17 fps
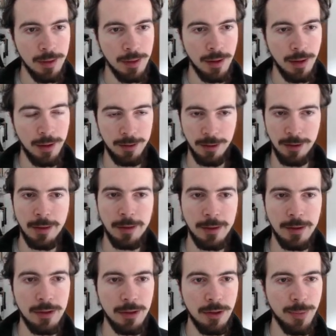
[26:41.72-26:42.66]
Another
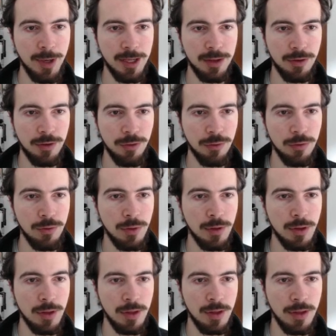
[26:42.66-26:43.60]
thing you might
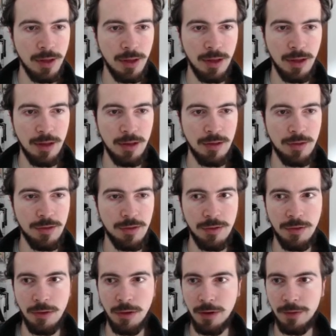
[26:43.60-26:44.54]
do
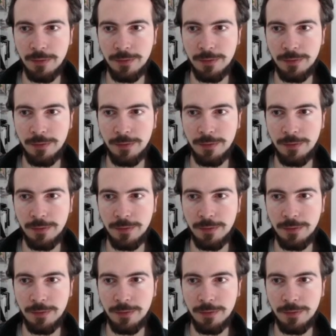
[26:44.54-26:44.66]
is, of